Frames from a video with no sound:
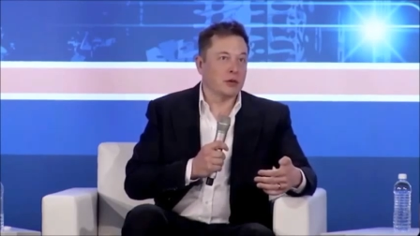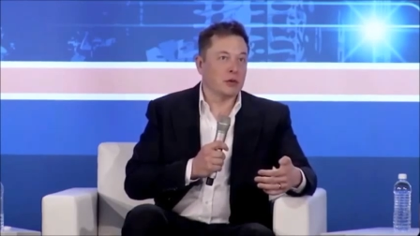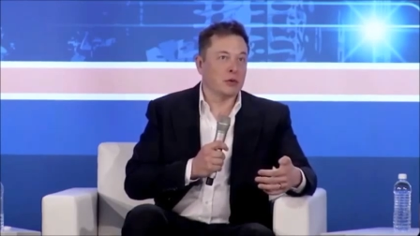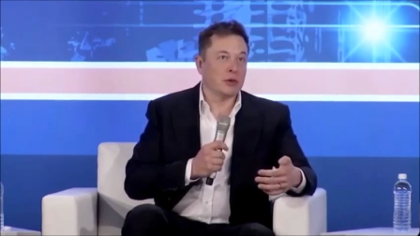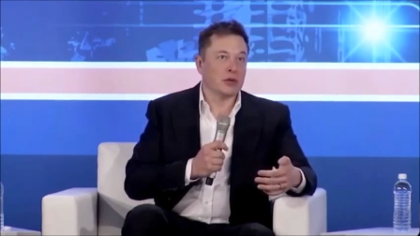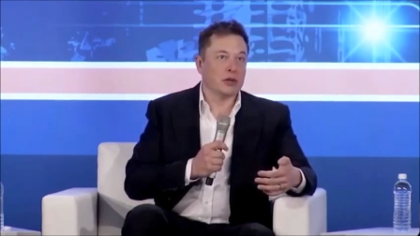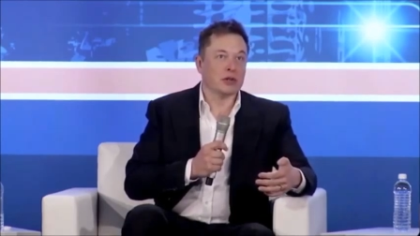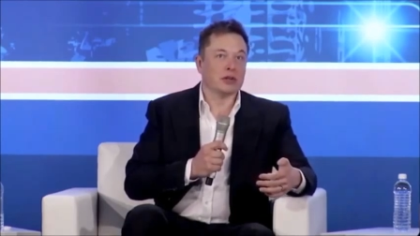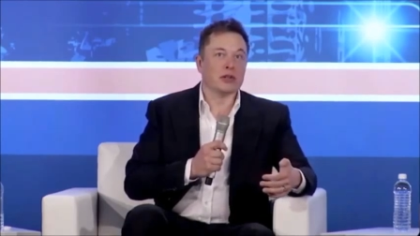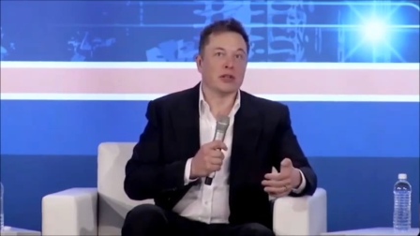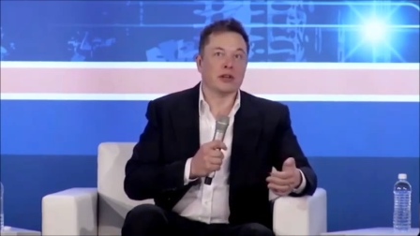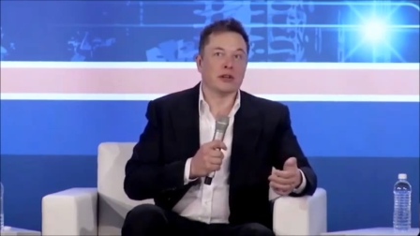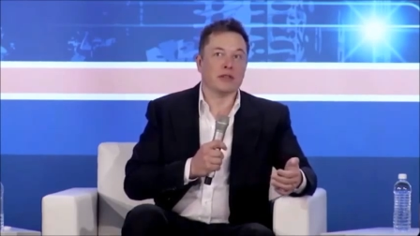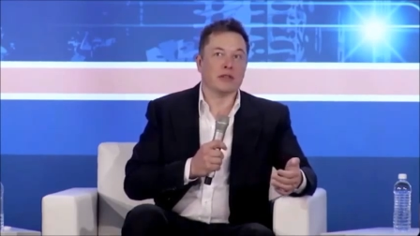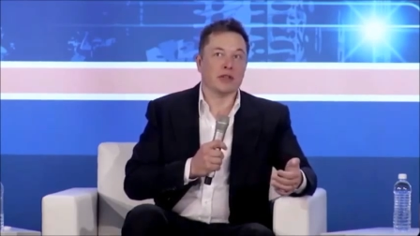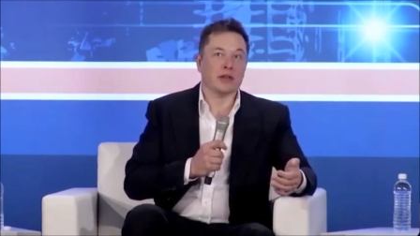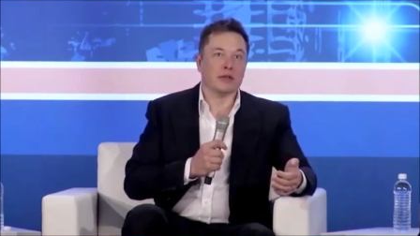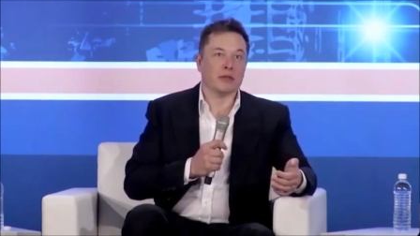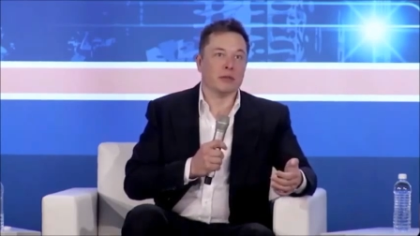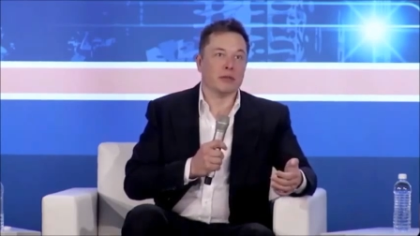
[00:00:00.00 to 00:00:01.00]
that will
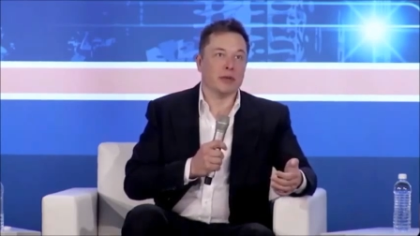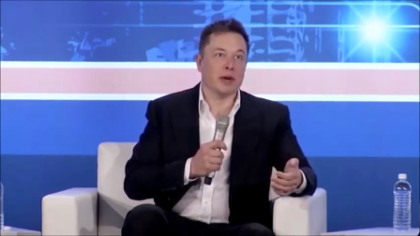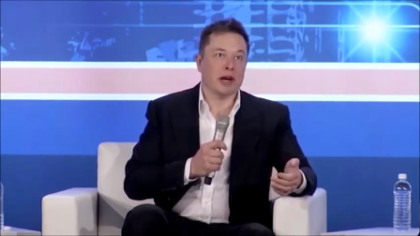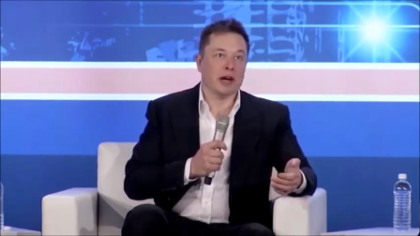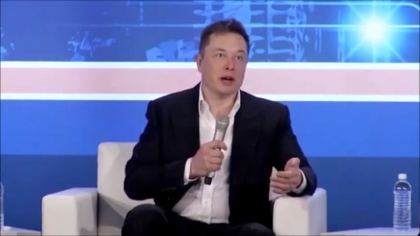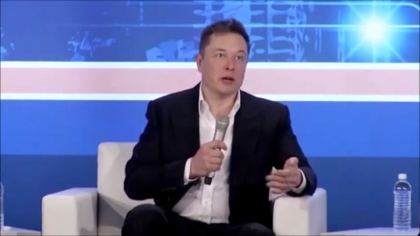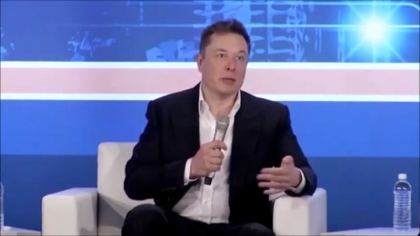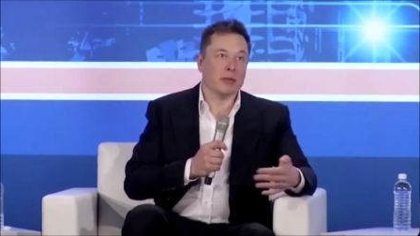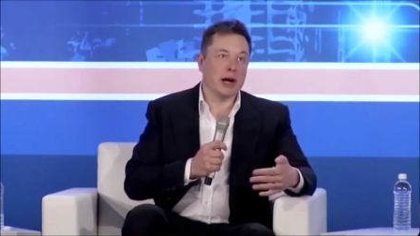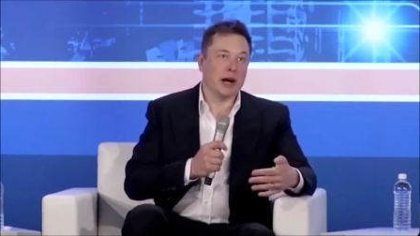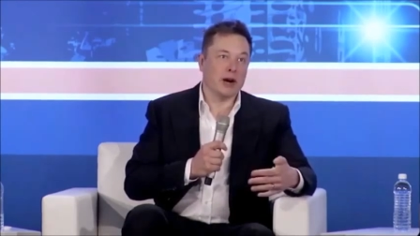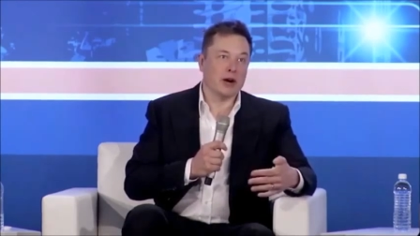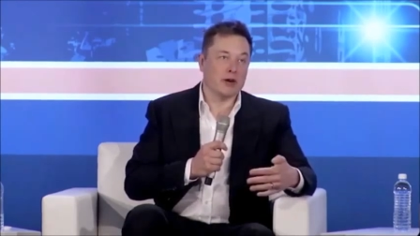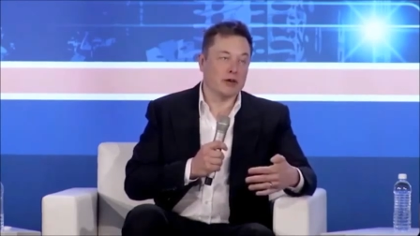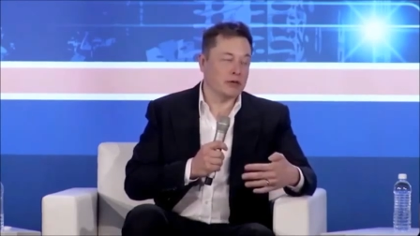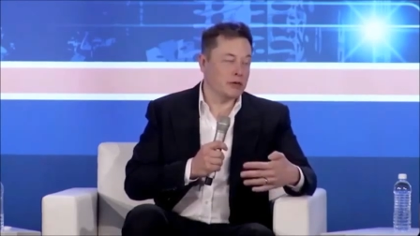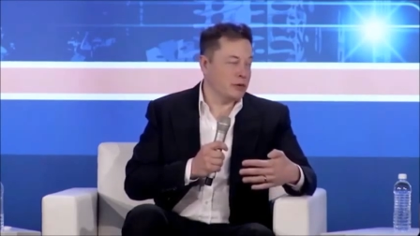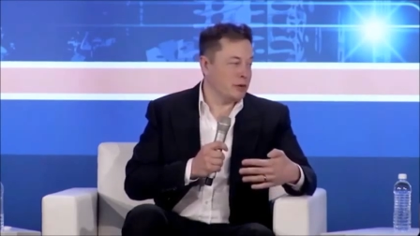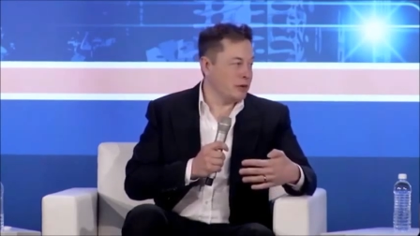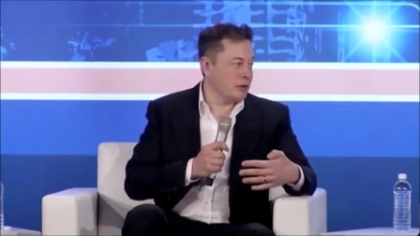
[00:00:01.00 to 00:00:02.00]
give them backup
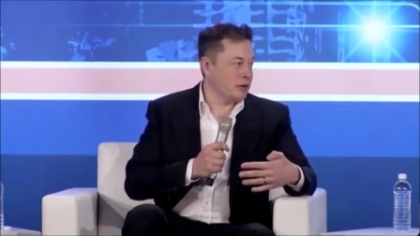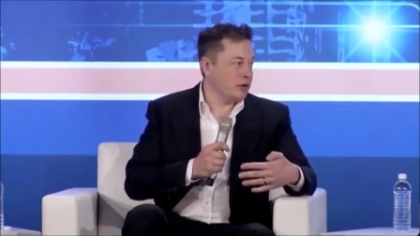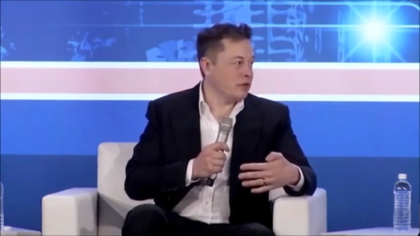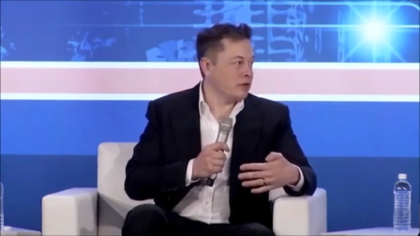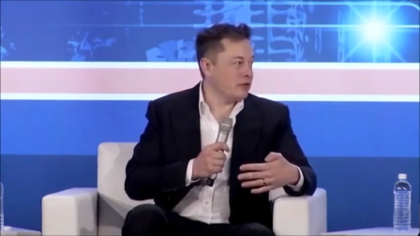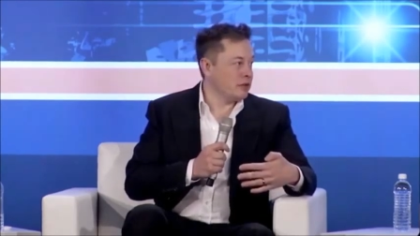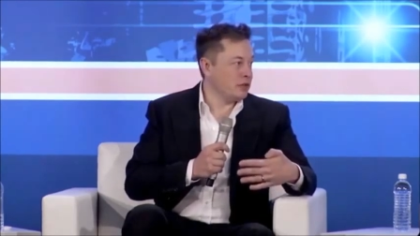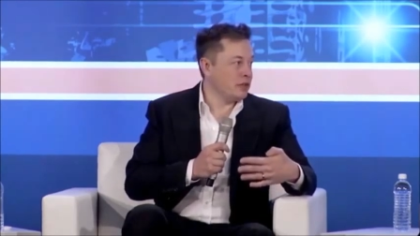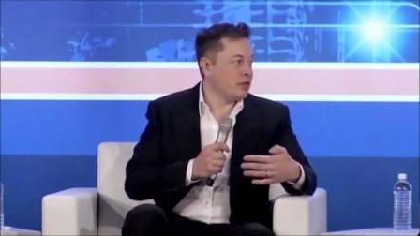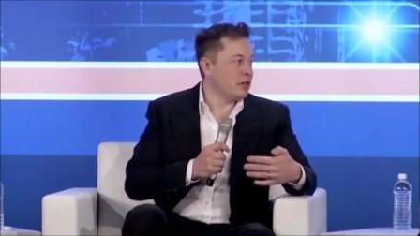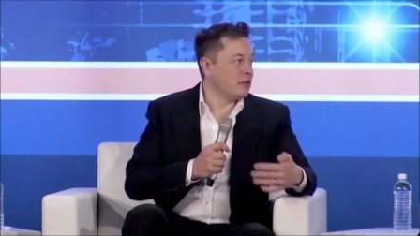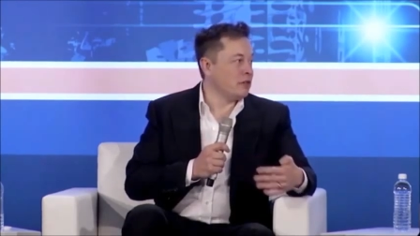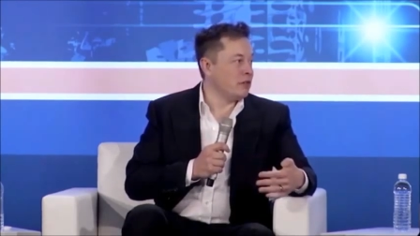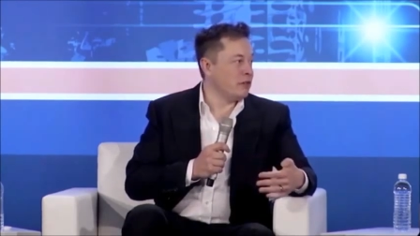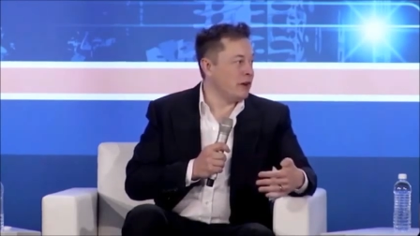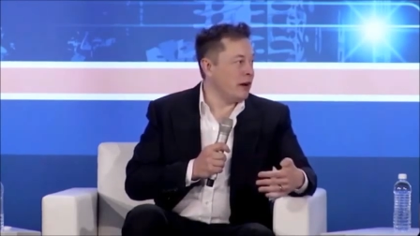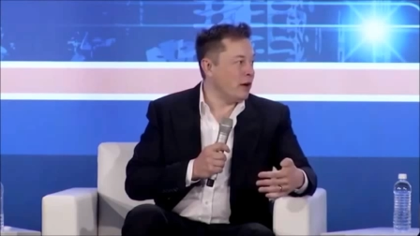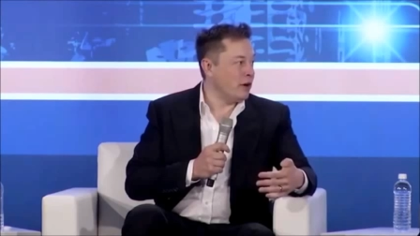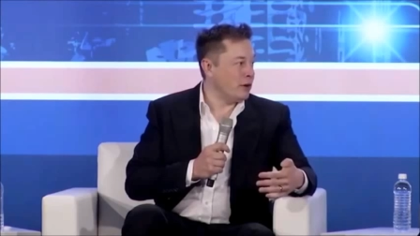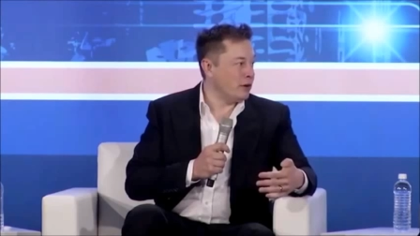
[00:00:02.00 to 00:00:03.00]
power for a certain
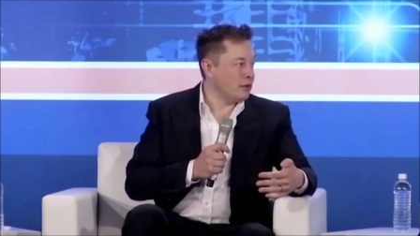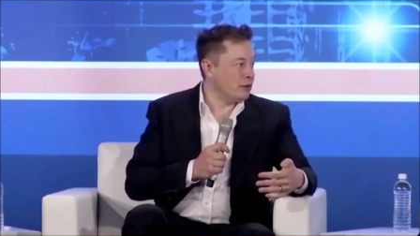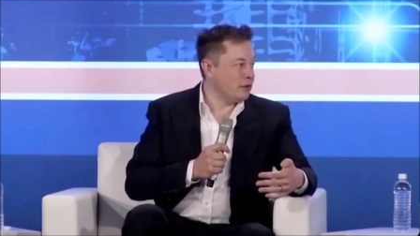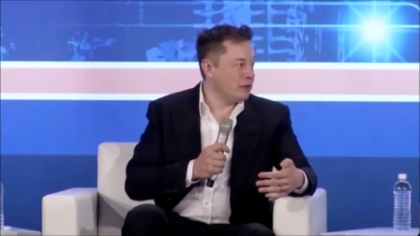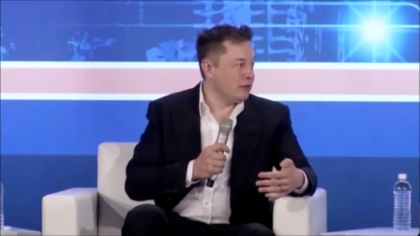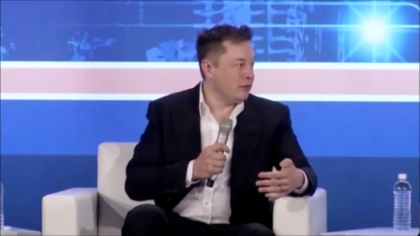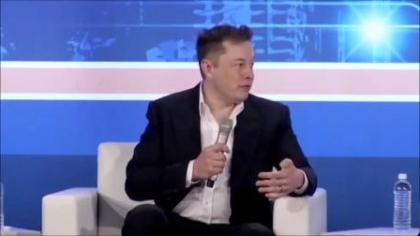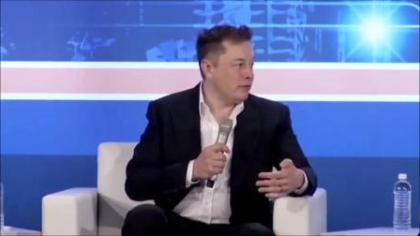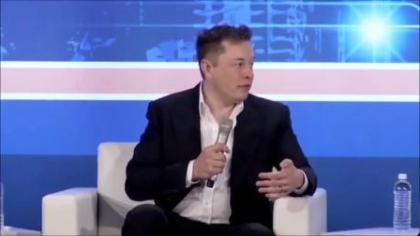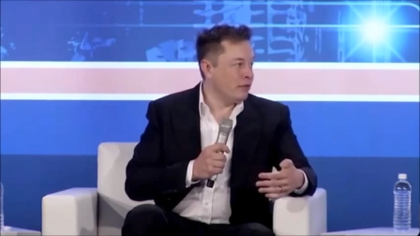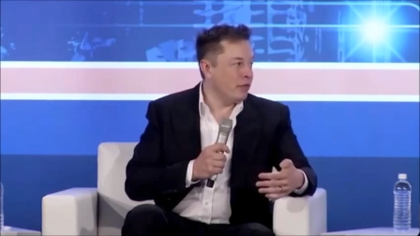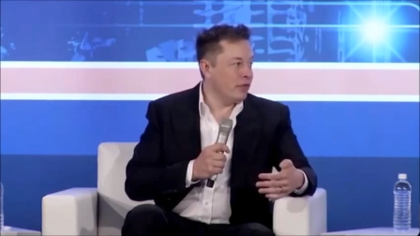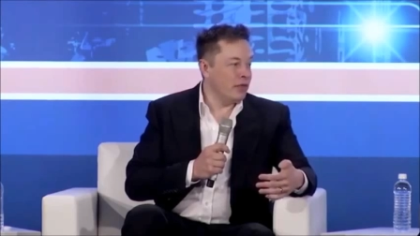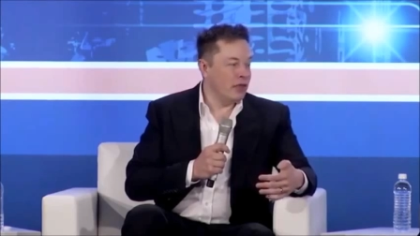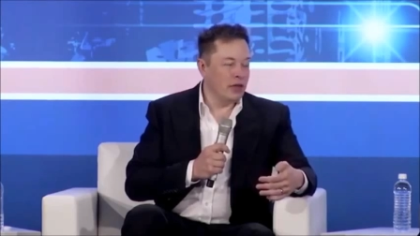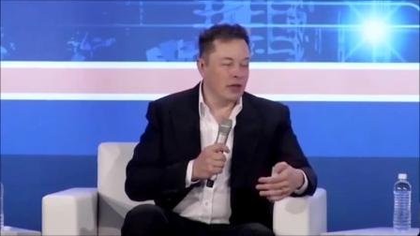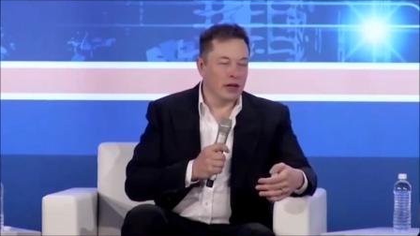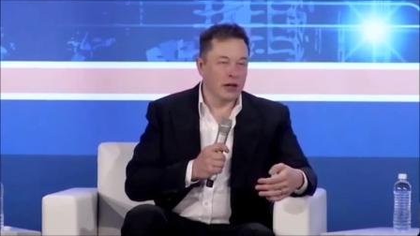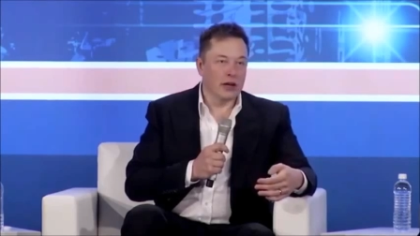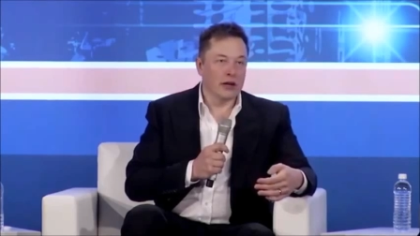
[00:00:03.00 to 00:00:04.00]
number of hours. Mm
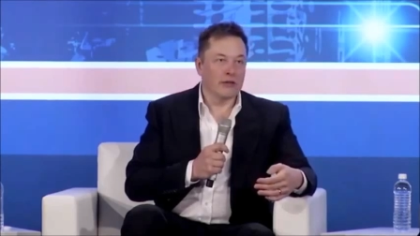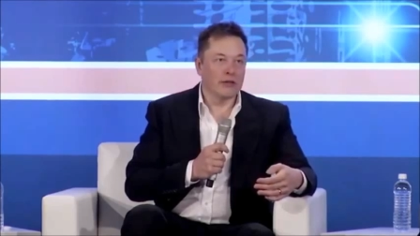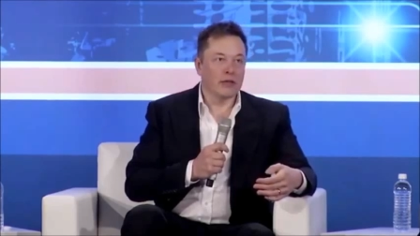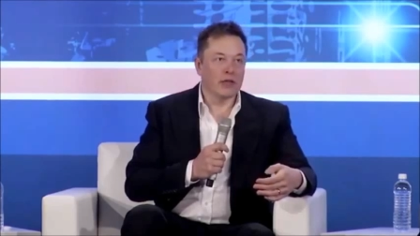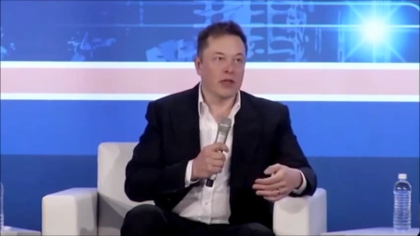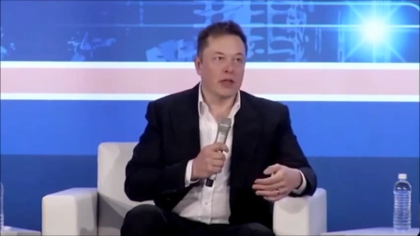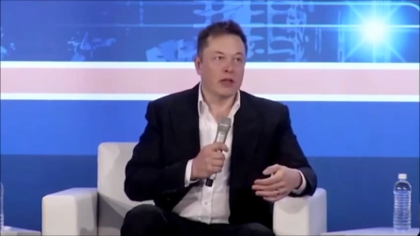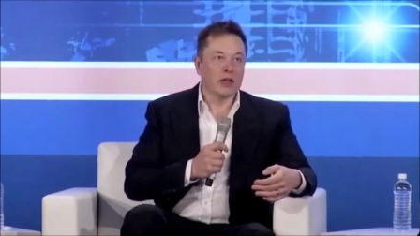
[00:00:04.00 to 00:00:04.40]
-hmm. um,